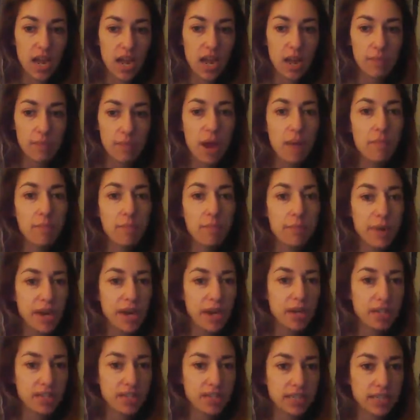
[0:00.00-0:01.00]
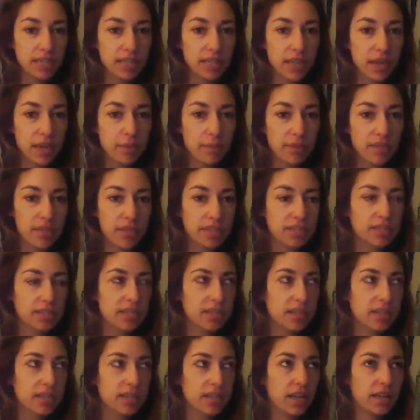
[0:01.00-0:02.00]
I'm not embarrassing them
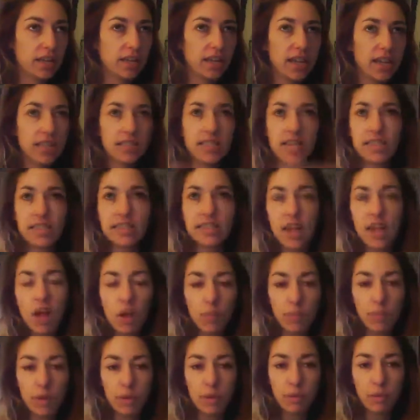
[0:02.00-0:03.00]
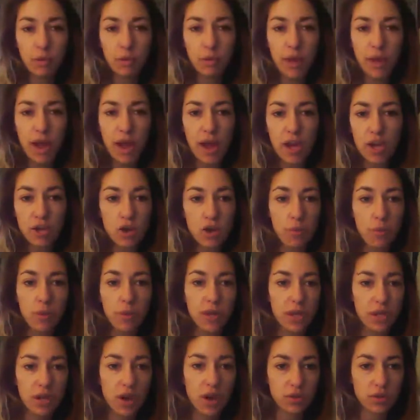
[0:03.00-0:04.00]
because unless they tell people about it,
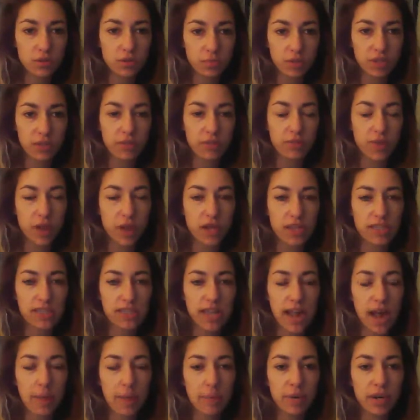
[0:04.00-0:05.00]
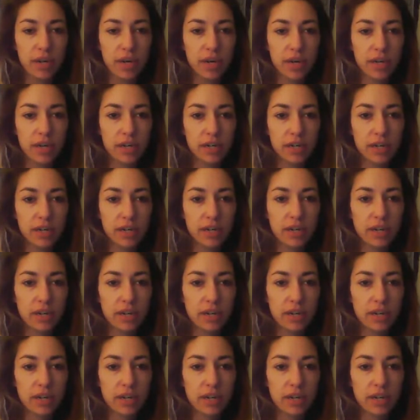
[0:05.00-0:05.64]
nobody knows what the fuck is happening.